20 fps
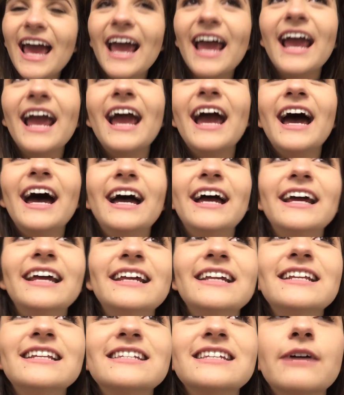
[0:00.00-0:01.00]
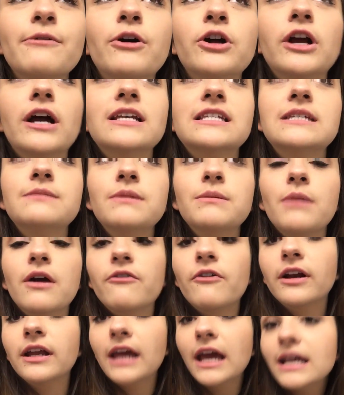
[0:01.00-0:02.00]
and I want you guys to meet my
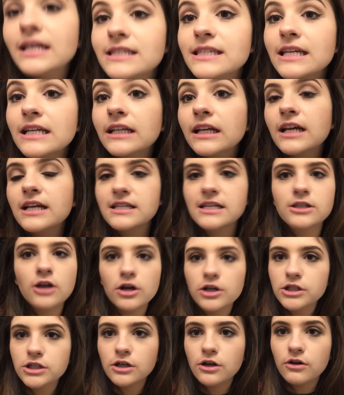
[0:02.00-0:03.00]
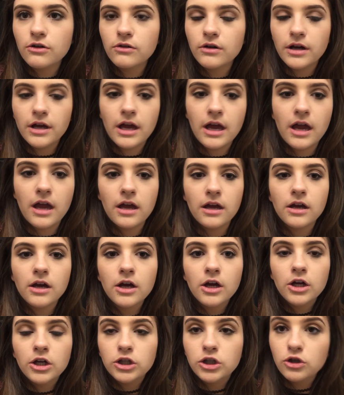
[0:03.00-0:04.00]
friend Casyn, because he's also a
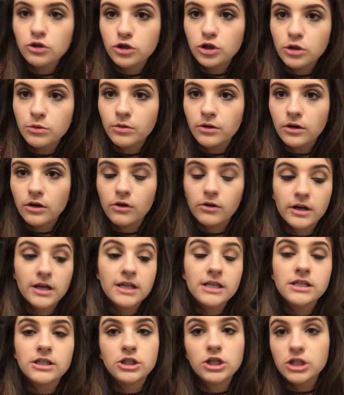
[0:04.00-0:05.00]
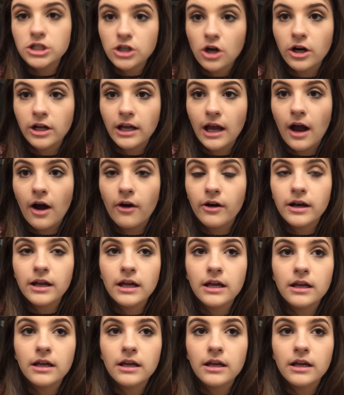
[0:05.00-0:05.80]
YouTuber, or he's just starting out,